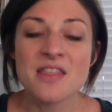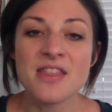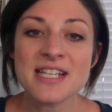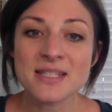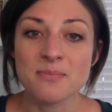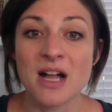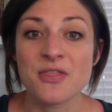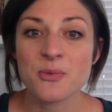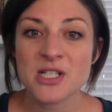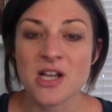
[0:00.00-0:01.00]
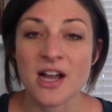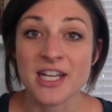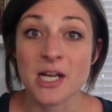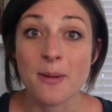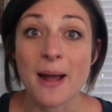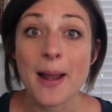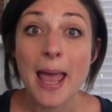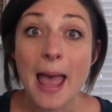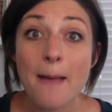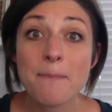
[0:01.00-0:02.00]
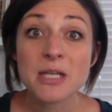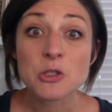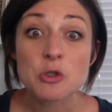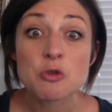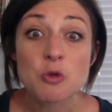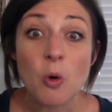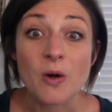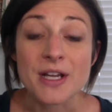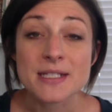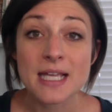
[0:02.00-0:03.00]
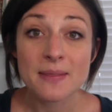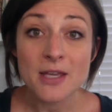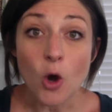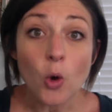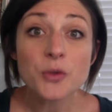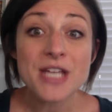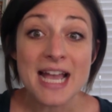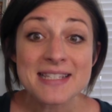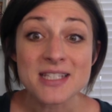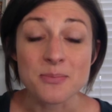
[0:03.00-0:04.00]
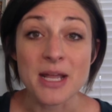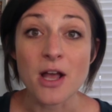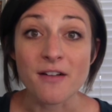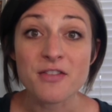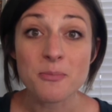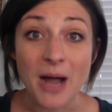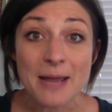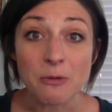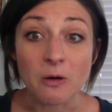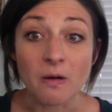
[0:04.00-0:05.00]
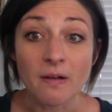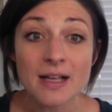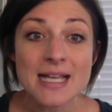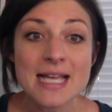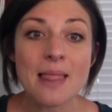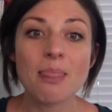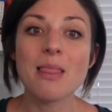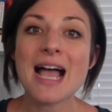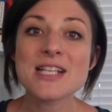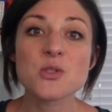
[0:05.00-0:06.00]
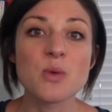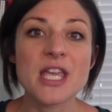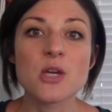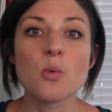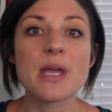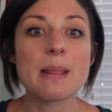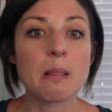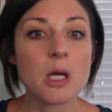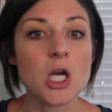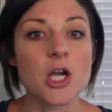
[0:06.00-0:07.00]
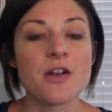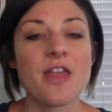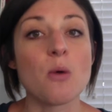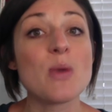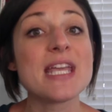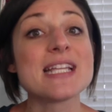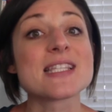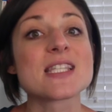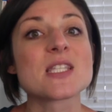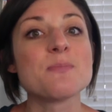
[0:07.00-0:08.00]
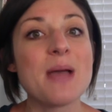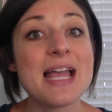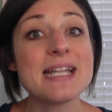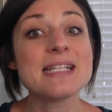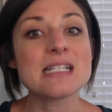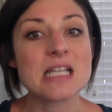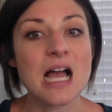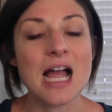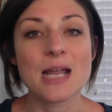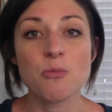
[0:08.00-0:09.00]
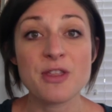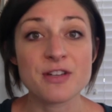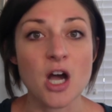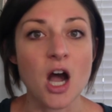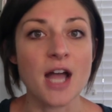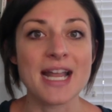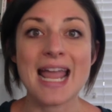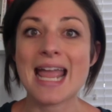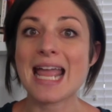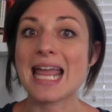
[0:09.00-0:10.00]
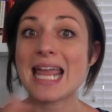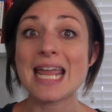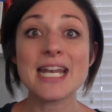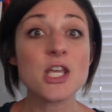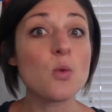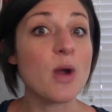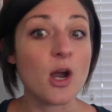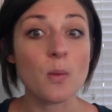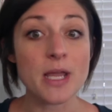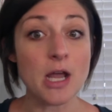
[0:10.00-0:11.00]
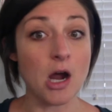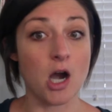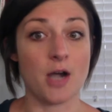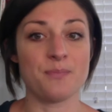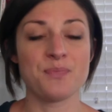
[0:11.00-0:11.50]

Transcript: This month we're talking about epic stories in the Old Testament of the Bible. Last week we learned that we can spend time with God anywhere we are.